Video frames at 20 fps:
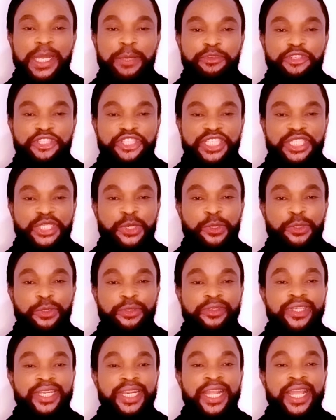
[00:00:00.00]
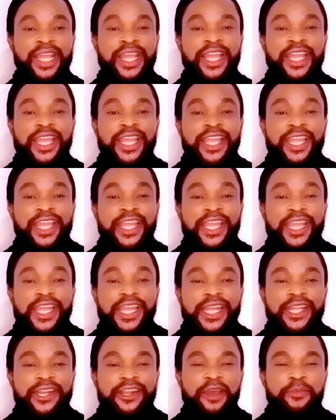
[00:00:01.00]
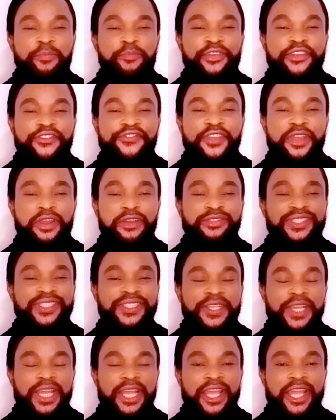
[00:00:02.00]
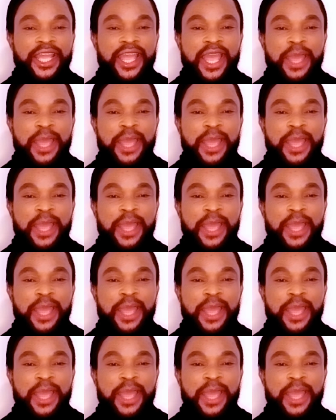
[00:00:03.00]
I'm Richard Dawn. In our previous